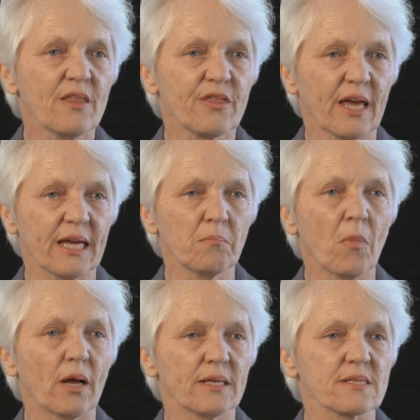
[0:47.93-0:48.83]
that
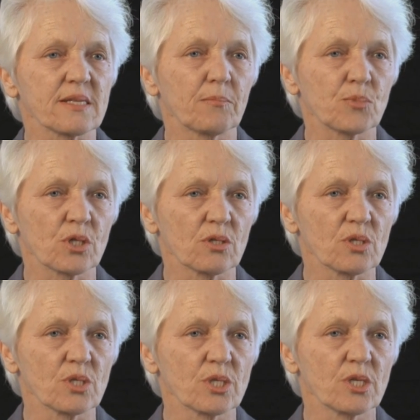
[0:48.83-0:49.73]
my
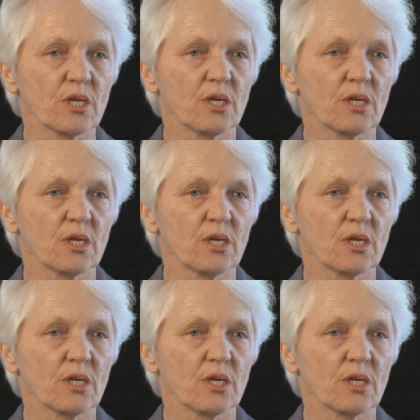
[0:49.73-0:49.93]
assumptions